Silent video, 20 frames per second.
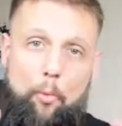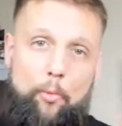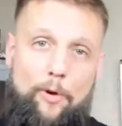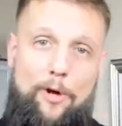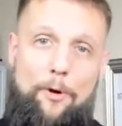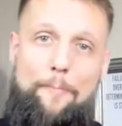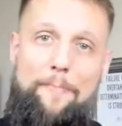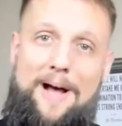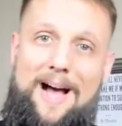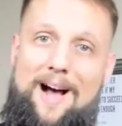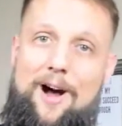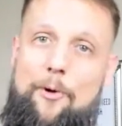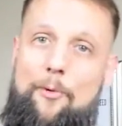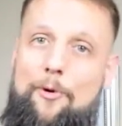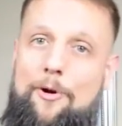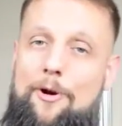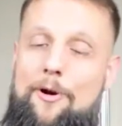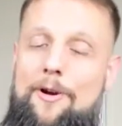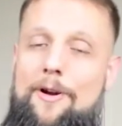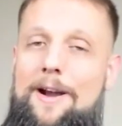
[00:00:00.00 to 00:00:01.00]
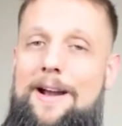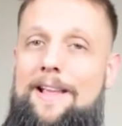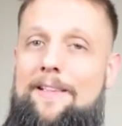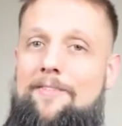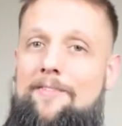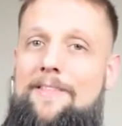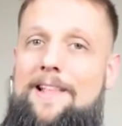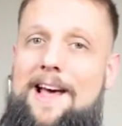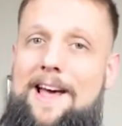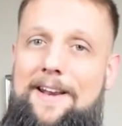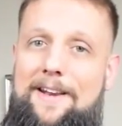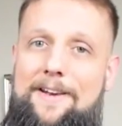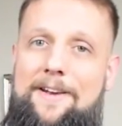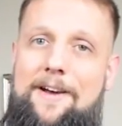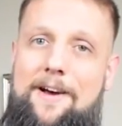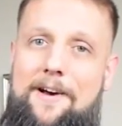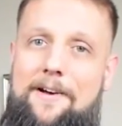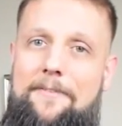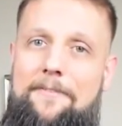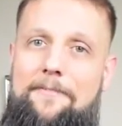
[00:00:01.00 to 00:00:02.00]
Willpower is not
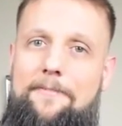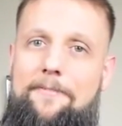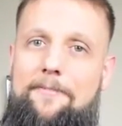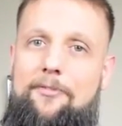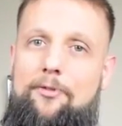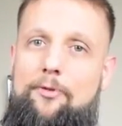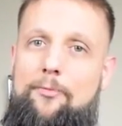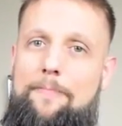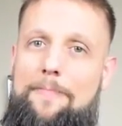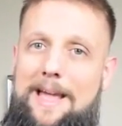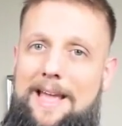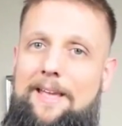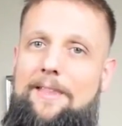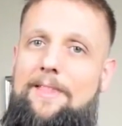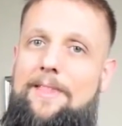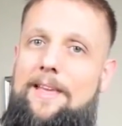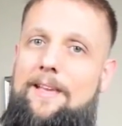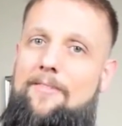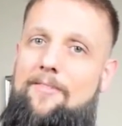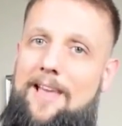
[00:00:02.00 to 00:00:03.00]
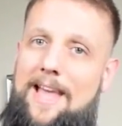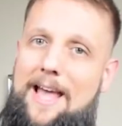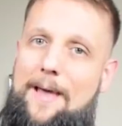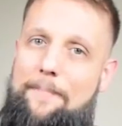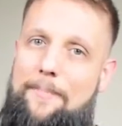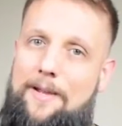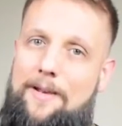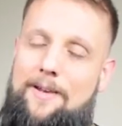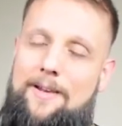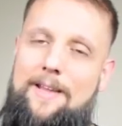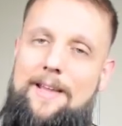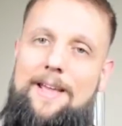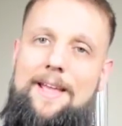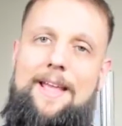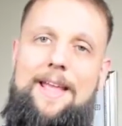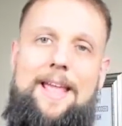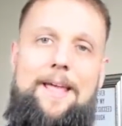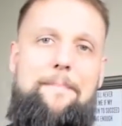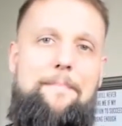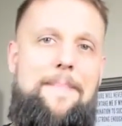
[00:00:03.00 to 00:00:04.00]
enough to make things happen.
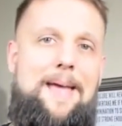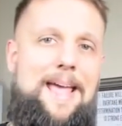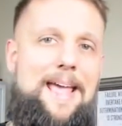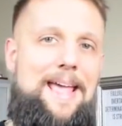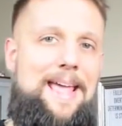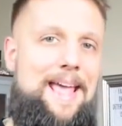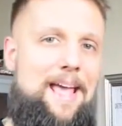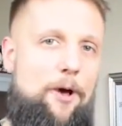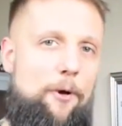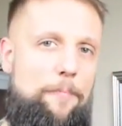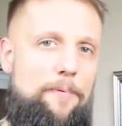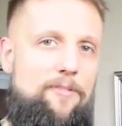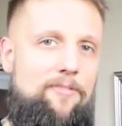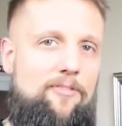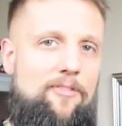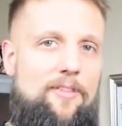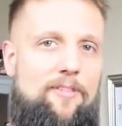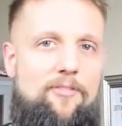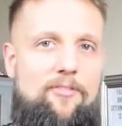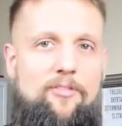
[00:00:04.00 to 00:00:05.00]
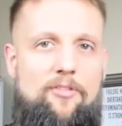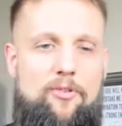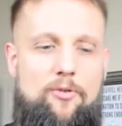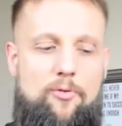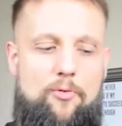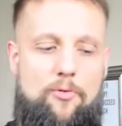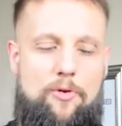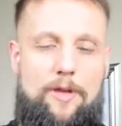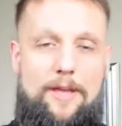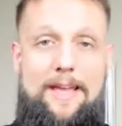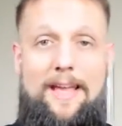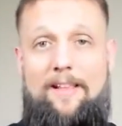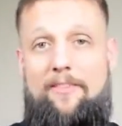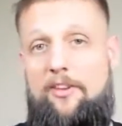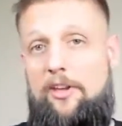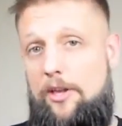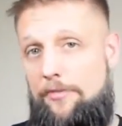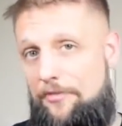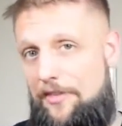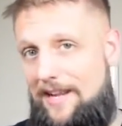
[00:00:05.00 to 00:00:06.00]
It may help assist you. It's
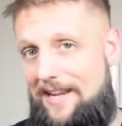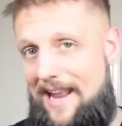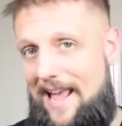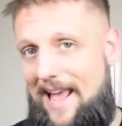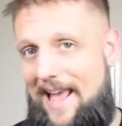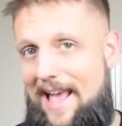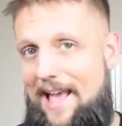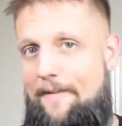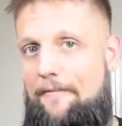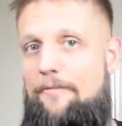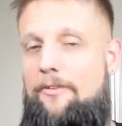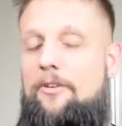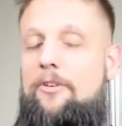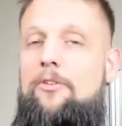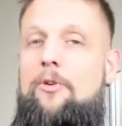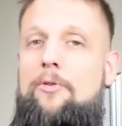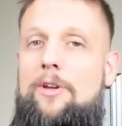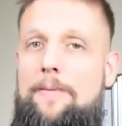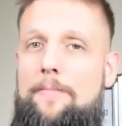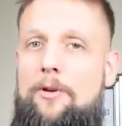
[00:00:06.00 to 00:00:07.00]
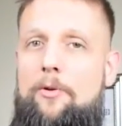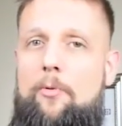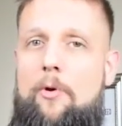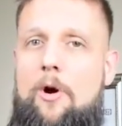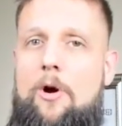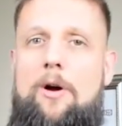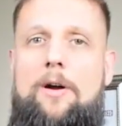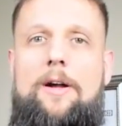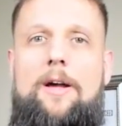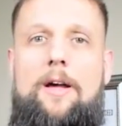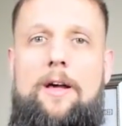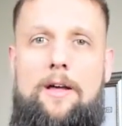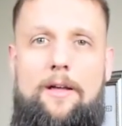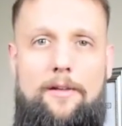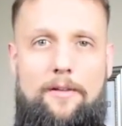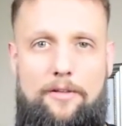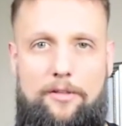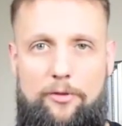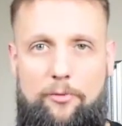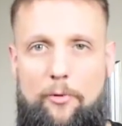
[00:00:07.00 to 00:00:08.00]
a good thing to have, don't get me wrong
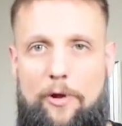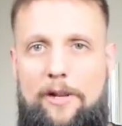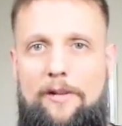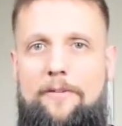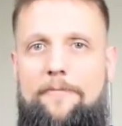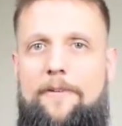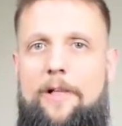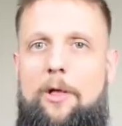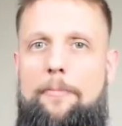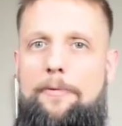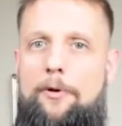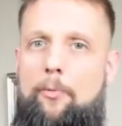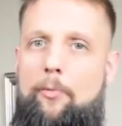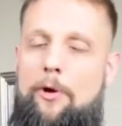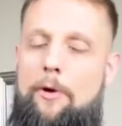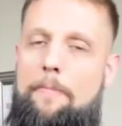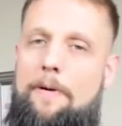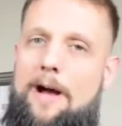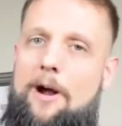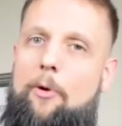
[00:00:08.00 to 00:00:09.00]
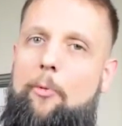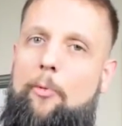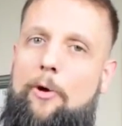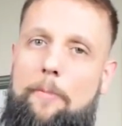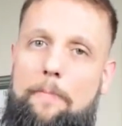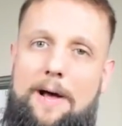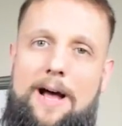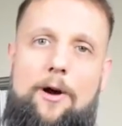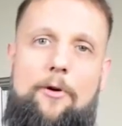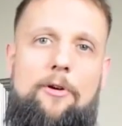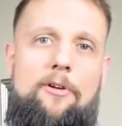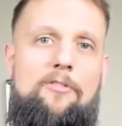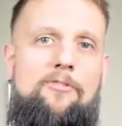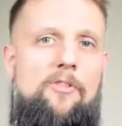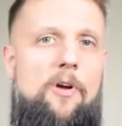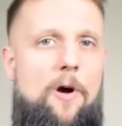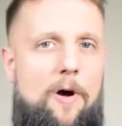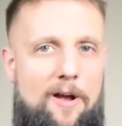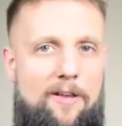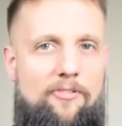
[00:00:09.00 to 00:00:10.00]
want to develop your willpower. Willpower
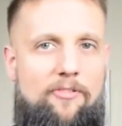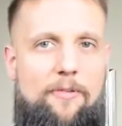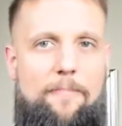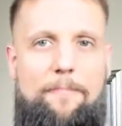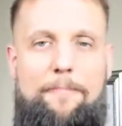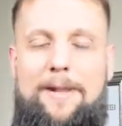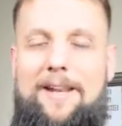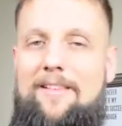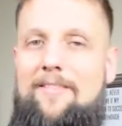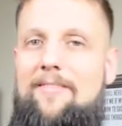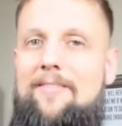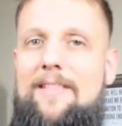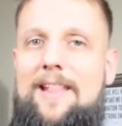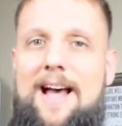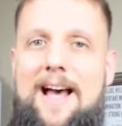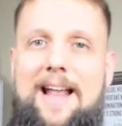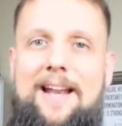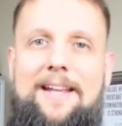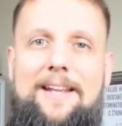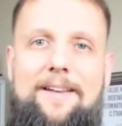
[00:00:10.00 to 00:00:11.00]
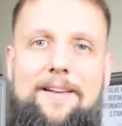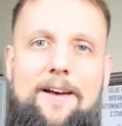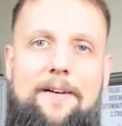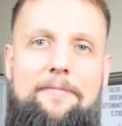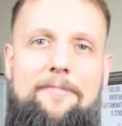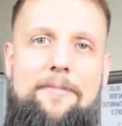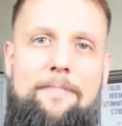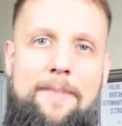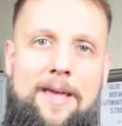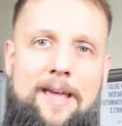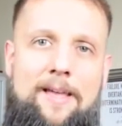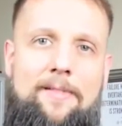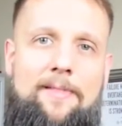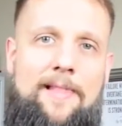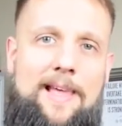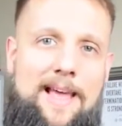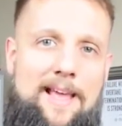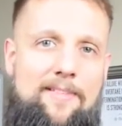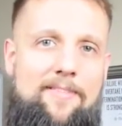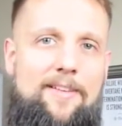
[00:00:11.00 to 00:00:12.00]
is awesome, but it's not enough to make
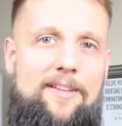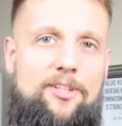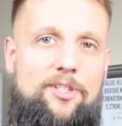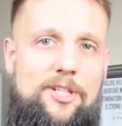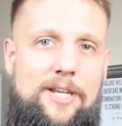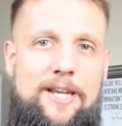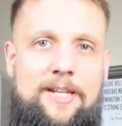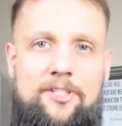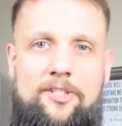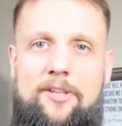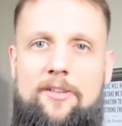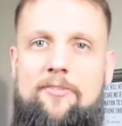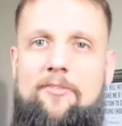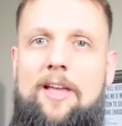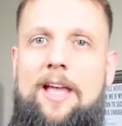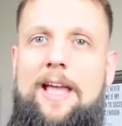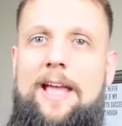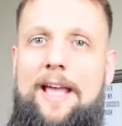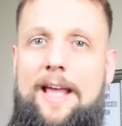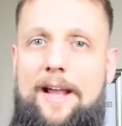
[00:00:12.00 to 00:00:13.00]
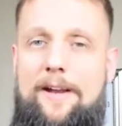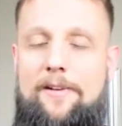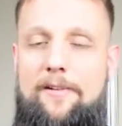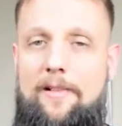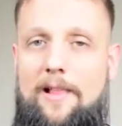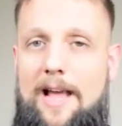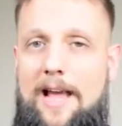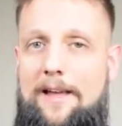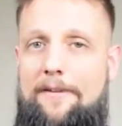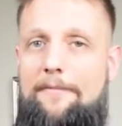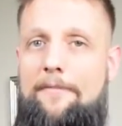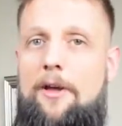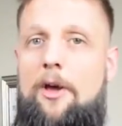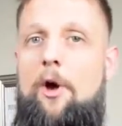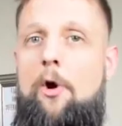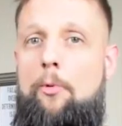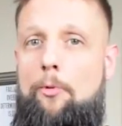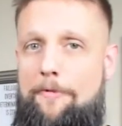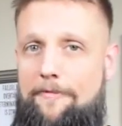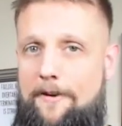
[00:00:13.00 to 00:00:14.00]
lasting changes in your life
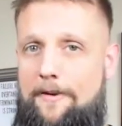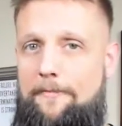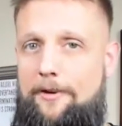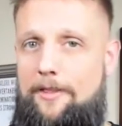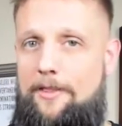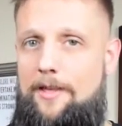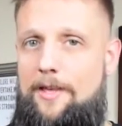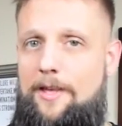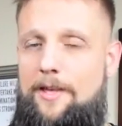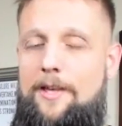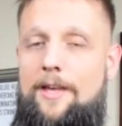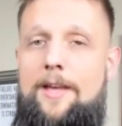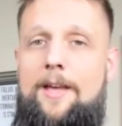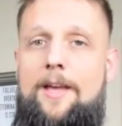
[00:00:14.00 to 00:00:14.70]
with everything.